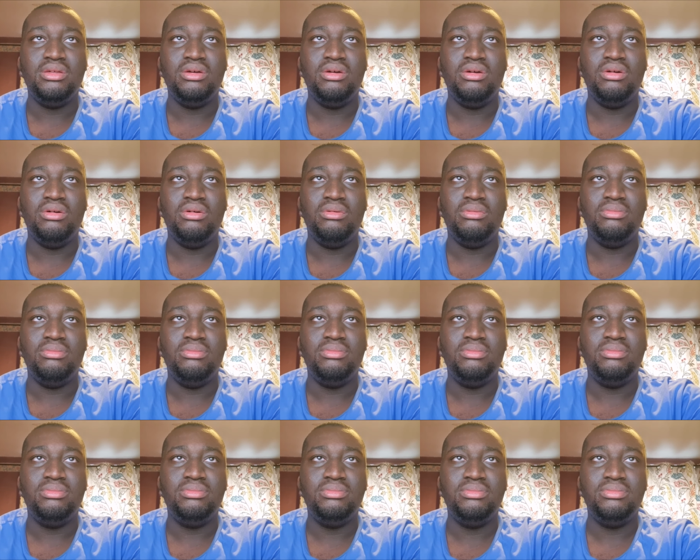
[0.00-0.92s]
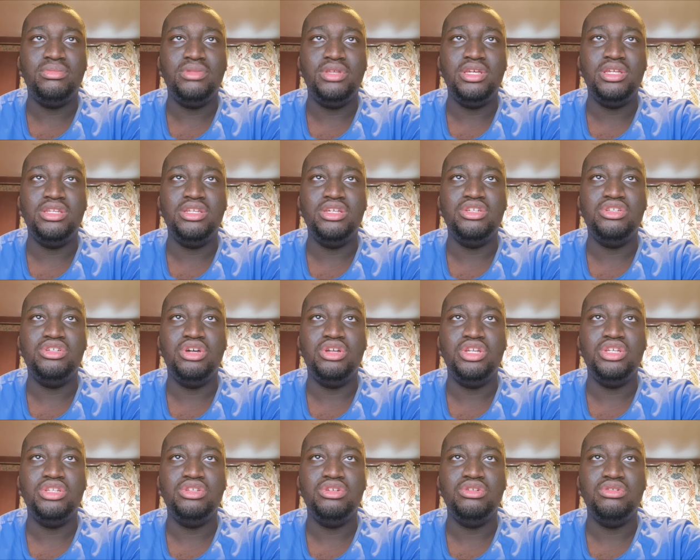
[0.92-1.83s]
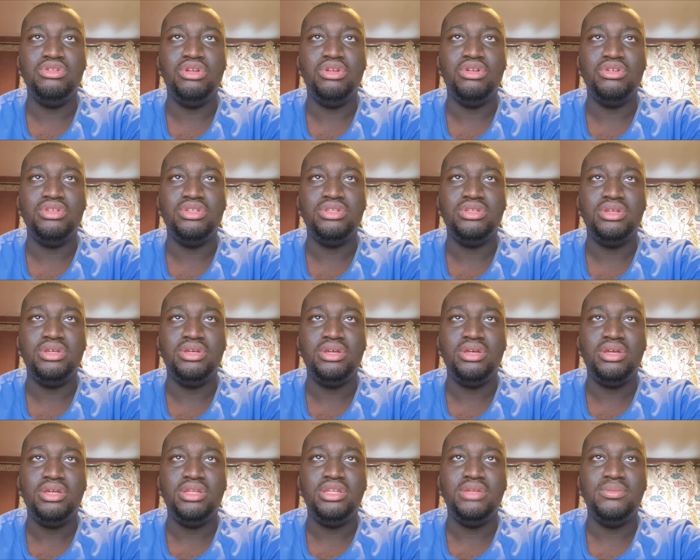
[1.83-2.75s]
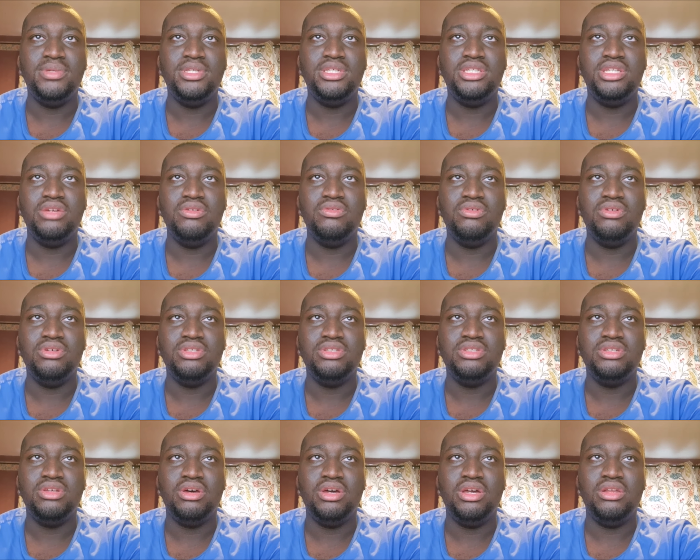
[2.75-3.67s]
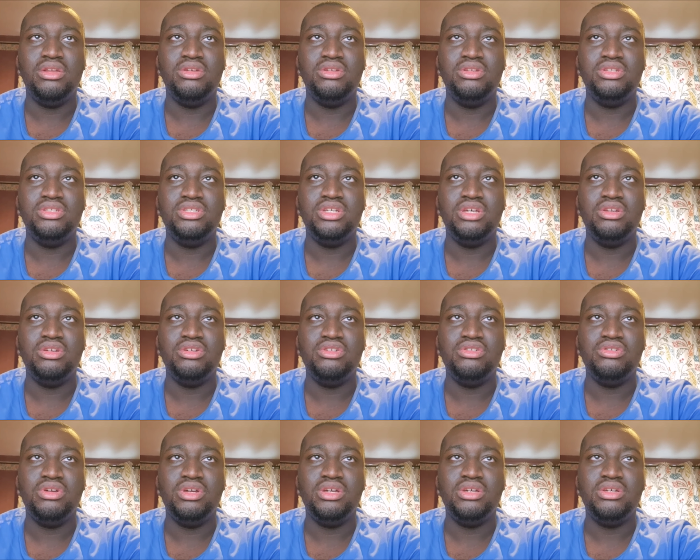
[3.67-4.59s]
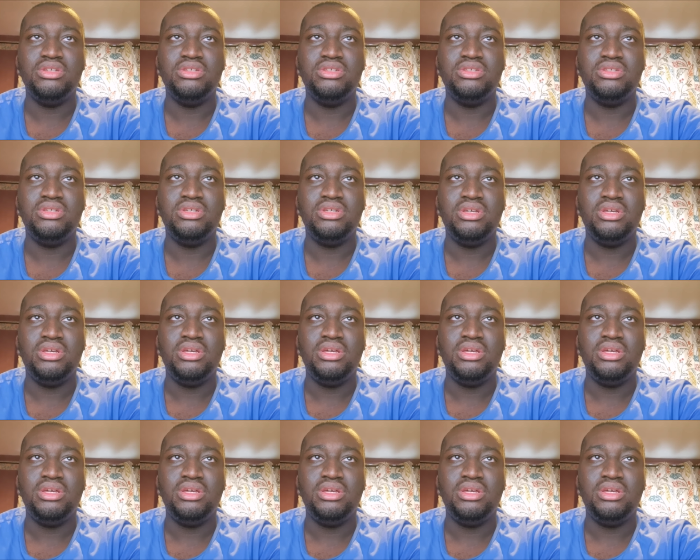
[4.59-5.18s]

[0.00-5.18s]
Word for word: um, he did Journey to the Lost, The Mysterious Island, San Andreas,